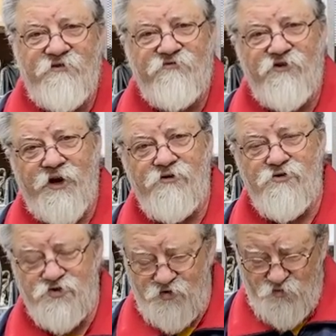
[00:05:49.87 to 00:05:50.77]
a friend
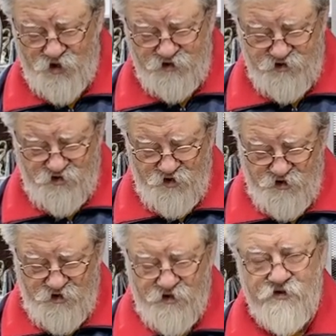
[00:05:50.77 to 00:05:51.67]
who's a welder,
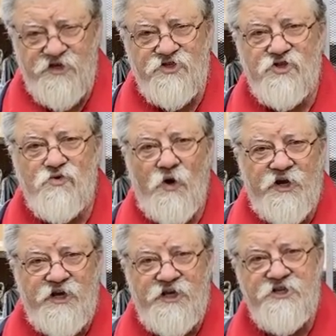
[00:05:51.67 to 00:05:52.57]
this is
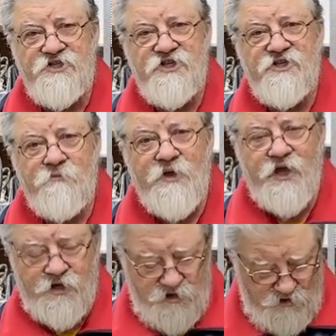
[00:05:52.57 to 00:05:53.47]
quite easy to
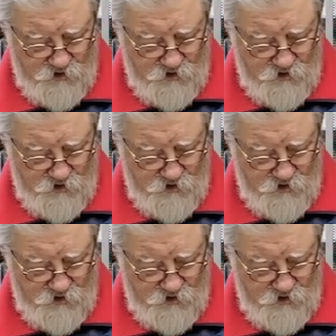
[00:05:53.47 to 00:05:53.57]
make